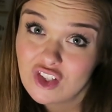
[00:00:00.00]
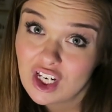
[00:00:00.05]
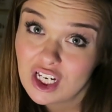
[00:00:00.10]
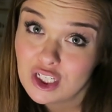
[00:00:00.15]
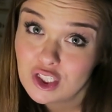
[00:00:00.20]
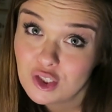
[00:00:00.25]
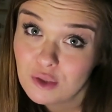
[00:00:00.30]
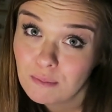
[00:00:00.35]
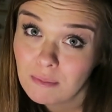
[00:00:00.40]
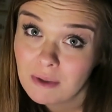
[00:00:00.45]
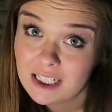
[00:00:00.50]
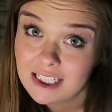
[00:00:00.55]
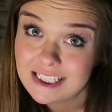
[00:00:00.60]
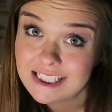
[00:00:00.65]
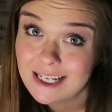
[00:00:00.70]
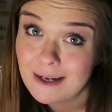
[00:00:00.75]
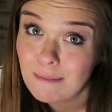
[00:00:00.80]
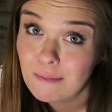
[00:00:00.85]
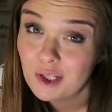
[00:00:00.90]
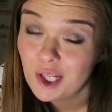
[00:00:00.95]
for changing
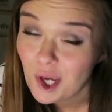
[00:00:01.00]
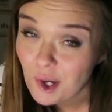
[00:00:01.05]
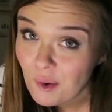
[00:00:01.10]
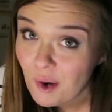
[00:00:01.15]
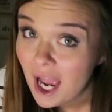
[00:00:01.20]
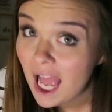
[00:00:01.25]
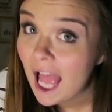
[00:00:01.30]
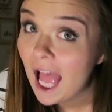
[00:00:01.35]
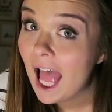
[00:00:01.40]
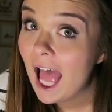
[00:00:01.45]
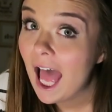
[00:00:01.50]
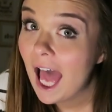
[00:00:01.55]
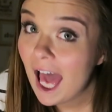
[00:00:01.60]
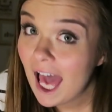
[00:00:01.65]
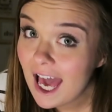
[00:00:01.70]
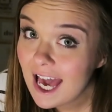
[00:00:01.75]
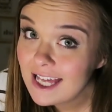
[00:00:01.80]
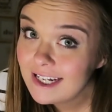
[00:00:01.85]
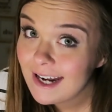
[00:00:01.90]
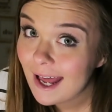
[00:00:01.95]
bags down below, and
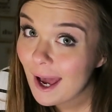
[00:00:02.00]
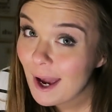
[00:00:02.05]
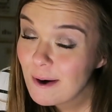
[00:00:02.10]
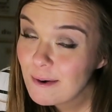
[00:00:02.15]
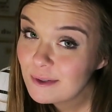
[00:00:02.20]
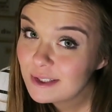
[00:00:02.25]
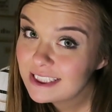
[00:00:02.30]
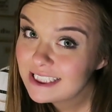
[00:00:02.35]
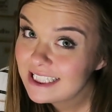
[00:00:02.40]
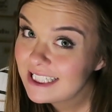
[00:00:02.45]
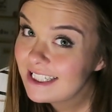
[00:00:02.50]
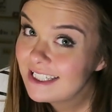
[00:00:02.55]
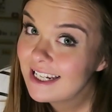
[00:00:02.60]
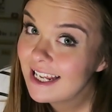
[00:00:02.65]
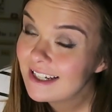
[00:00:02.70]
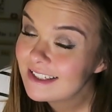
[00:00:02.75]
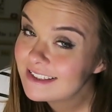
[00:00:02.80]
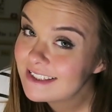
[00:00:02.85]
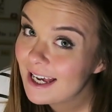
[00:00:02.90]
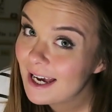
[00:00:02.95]
I will see you
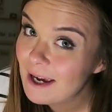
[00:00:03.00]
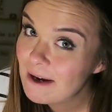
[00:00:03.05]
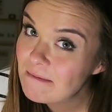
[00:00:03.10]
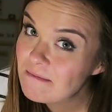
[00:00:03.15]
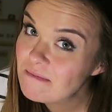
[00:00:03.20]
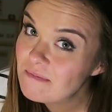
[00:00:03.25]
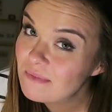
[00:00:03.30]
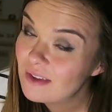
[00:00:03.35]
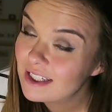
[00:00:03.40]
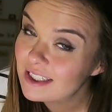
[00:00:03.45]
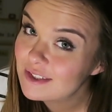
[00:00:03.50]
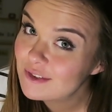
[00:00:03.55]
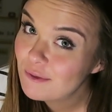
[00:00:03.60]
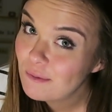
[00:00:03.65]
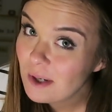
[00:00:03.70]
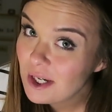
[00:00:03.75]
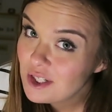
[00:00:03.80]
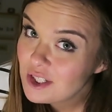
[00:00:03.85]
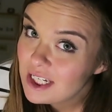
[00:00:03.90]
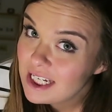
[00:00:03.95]
next time. Thanks
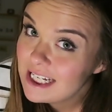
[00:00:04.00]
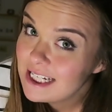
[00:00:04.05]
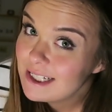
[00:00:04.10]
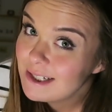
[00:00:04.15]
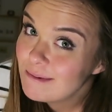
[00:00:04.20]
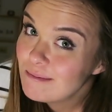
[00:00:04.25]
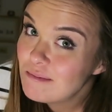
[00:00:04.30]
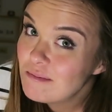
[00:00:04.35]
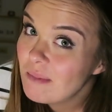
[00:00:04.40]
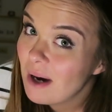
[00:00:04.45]
for watching.